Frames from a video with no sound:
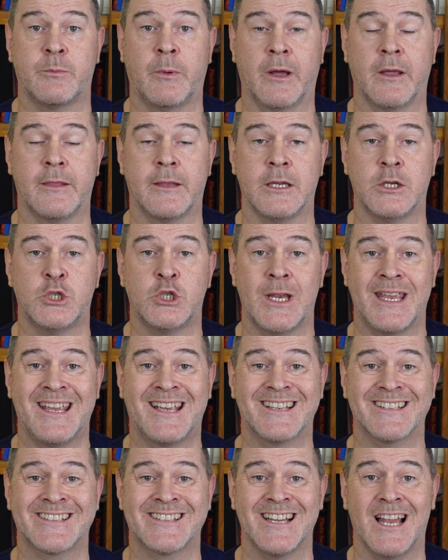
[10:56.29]
by the
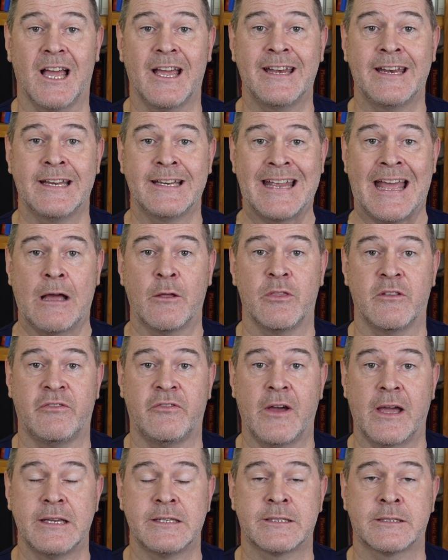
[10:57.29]
cheek sliding down the
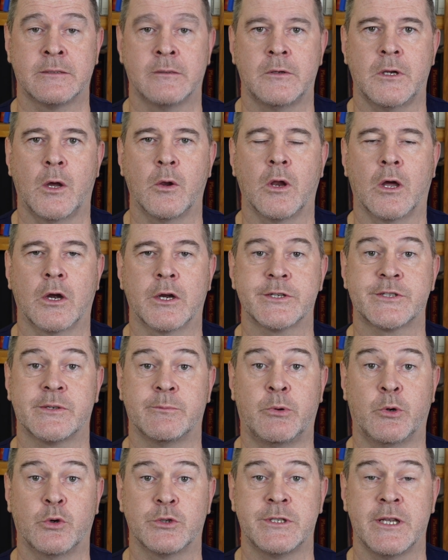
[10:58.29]
face, no longer
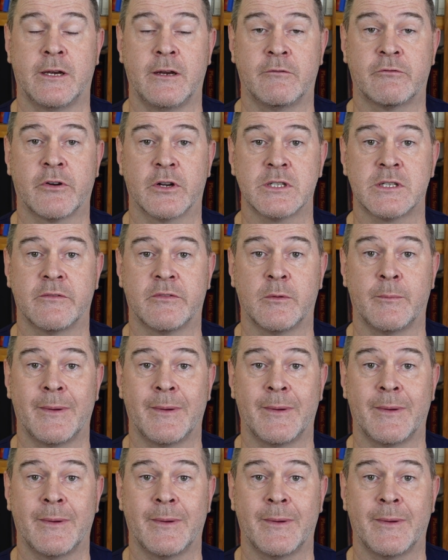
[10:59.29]
supported in front of the